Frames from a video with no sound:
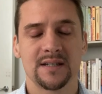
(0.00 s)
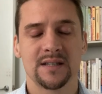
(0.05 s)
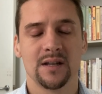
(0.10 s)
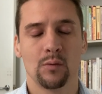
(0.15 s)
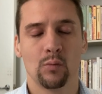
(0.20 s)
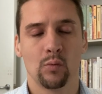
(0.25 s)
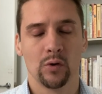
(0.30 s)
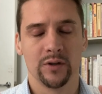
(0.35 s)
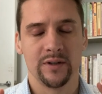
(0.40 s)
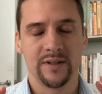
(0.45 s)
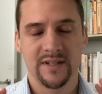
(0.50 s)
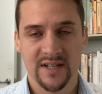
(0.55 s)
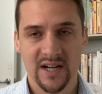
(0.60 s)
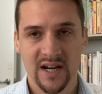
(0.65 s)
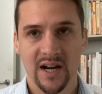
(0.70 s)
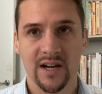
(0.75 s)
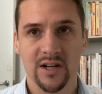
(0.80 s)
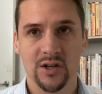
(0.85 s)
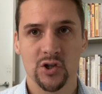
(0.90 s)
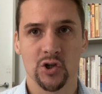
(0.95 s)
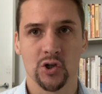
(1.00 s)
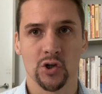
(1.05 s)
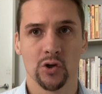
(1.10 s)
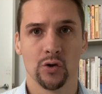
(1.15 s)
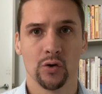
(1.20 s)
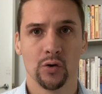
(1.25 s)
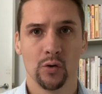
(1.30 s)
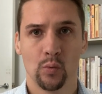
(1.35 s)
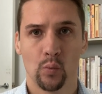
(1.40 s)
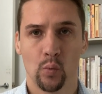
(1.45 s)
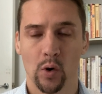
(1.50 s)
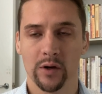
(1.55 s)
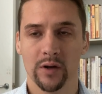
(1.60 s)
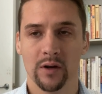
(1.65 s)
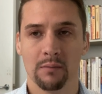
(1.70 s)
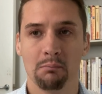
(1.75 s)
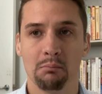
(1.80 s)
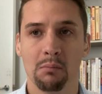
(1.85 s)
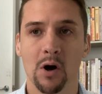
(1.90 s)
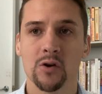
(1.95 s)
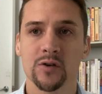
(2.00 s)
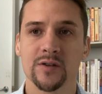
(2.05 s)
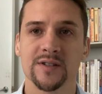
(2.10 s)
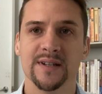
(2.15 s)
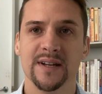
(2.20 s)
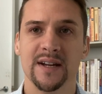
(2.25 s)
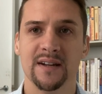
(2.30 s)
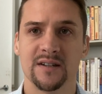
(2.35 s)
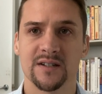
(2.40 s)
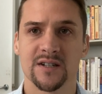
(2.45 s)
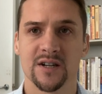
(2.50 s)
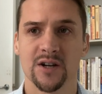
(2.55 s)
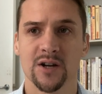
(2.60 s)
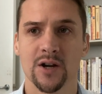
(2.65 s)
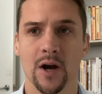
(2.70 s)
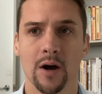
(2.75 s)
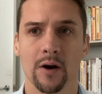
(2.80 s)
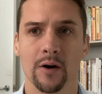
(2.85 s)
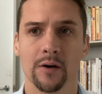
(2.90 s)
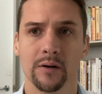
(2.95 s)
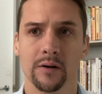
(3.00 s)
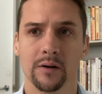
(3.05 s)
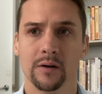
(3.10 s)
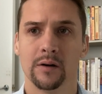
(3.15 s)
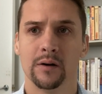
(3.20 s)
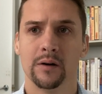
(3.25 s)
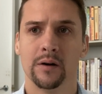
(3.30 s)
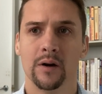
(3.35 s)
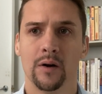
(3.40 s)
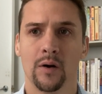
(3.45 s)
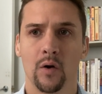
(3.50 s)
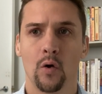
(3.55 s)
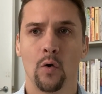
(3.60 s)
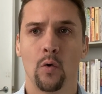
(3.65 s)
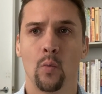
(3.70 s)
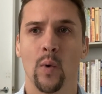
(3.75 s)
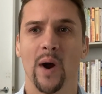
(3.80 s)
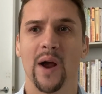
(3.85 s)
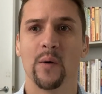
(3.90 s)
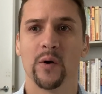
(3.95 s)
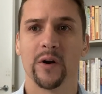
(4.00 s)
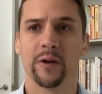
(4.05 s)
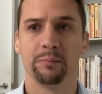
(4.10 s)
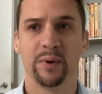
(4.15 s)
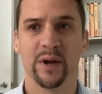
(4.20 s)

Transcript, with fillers: that would teach you what you most need to know, where would it